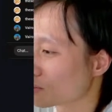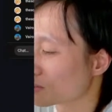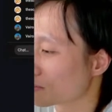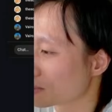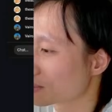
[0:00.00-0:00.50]

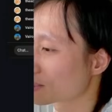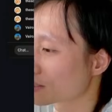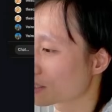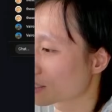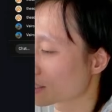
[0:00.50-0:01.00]
purpose,
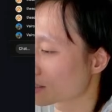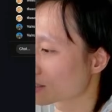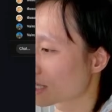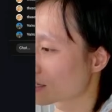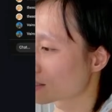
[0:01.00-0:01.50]
Sonnet,
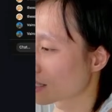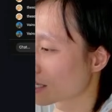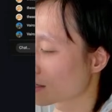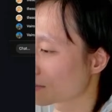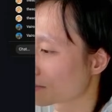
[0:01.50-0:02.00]
status
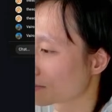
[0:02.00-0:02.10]
line